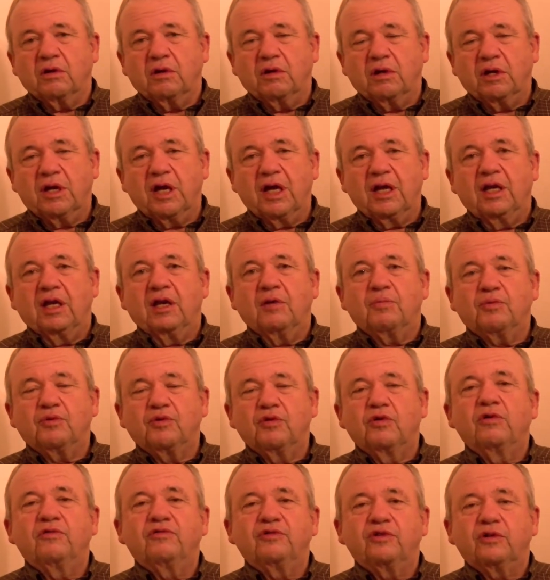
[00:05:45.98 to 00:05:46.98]
getting
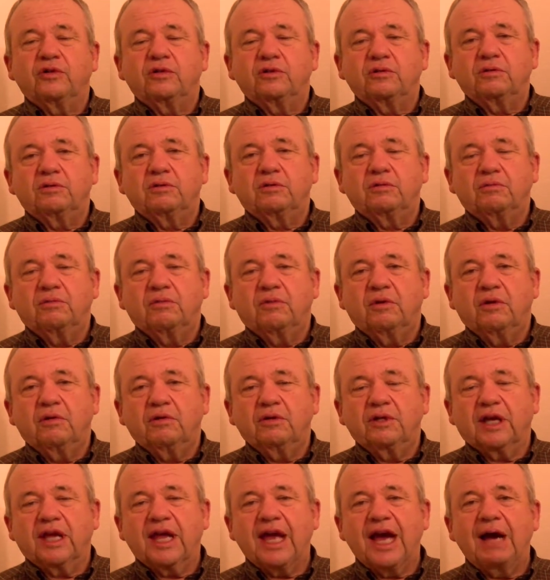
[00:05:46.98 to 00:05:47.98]
approval,
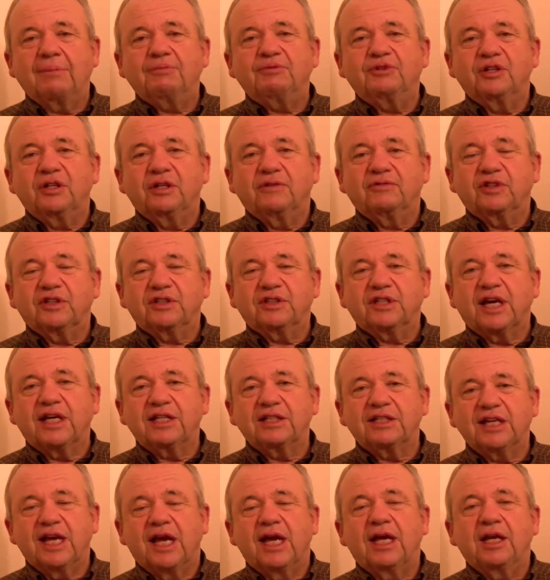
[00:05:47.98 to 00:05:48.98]
the captain of the
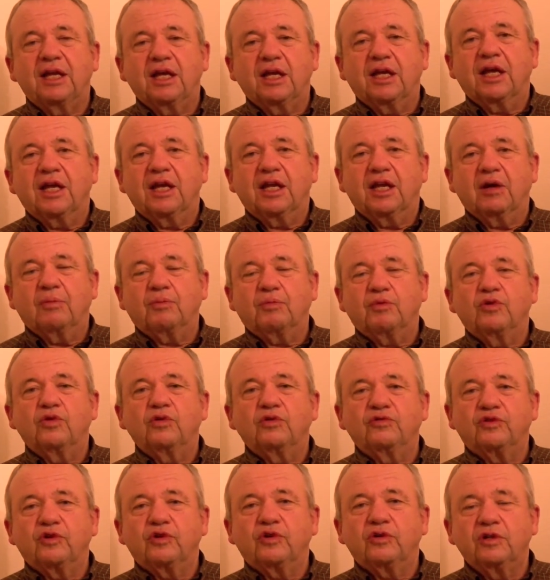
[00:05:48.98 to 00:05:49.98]
Titanic getting
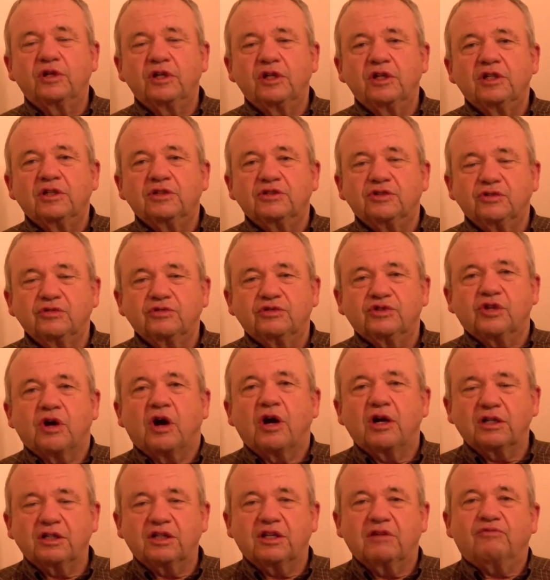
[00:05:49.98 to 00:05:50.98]
approval to
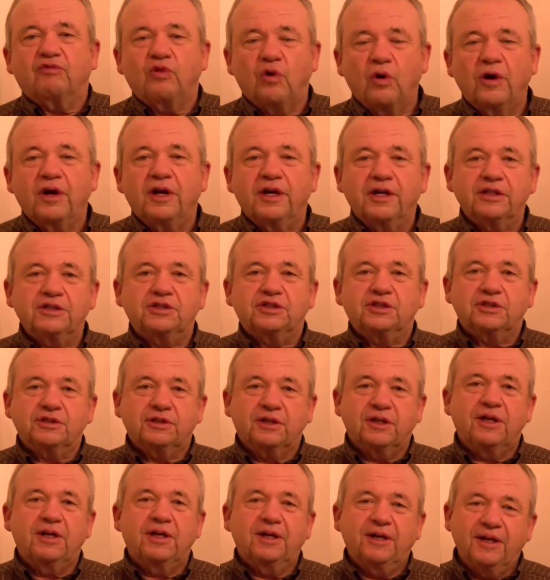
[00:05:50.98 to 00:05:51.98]
start the voyage,
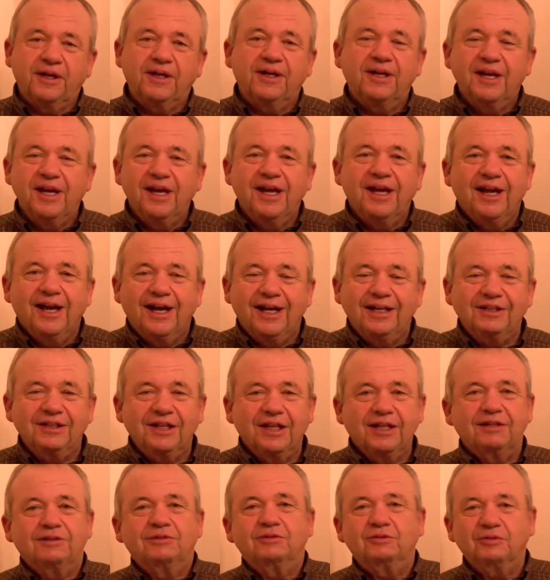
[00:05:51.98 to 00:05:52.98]
and
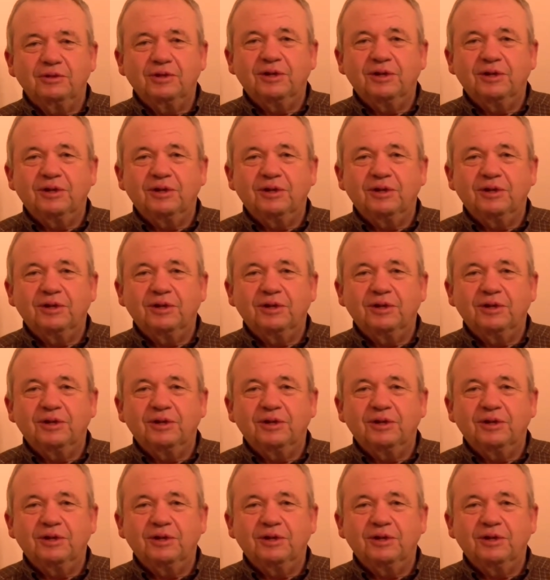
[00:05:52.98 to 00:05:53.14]
then